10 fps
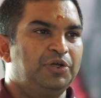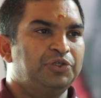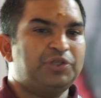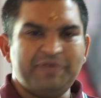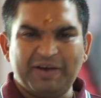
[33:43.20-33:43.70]

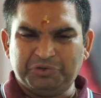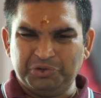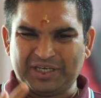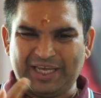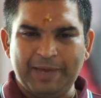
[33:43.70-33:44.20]
So we have
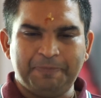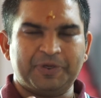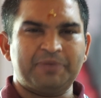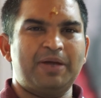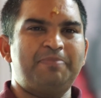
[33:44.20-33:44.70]
to keep
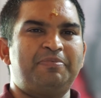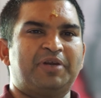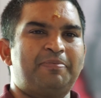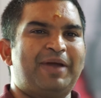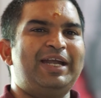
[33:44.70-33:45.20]

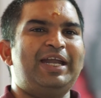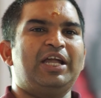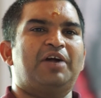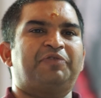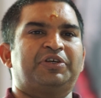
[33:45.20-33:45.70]

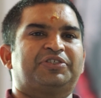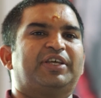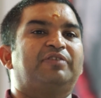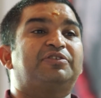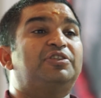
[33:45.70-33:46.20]
reminding of
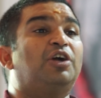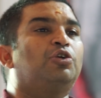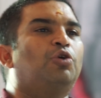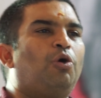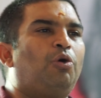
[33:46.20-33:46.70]
ourselves the
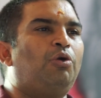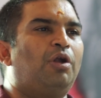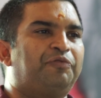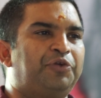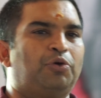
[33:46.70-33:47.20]
goal
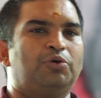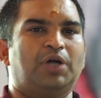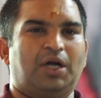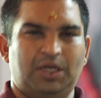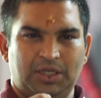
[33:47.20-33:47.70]
of
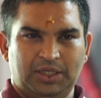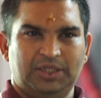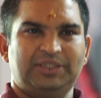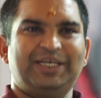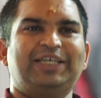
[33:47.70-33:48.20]
yoga,
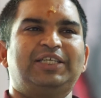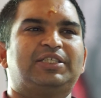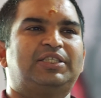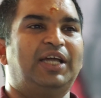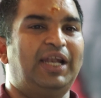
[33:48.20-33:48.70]
that
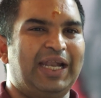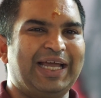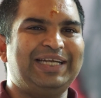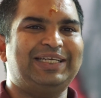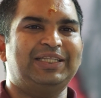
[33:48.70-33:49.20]
is the
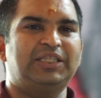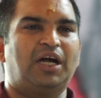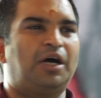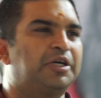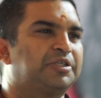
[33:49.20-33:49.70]
light in the
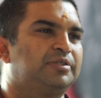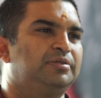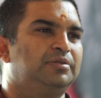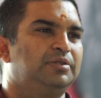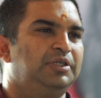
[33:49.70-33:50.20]
heart,
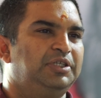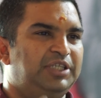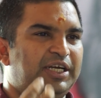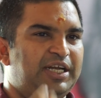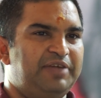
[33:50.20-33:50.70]

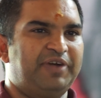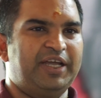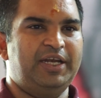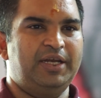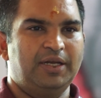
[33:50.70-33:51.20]
the
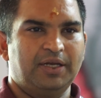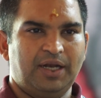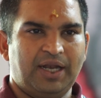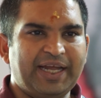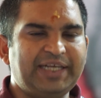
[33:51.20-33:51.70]
divine
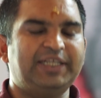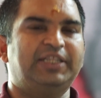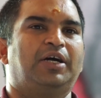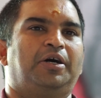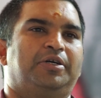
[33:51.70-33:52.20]
light
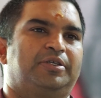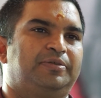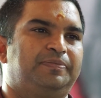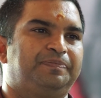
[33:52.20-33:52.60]
in the heart.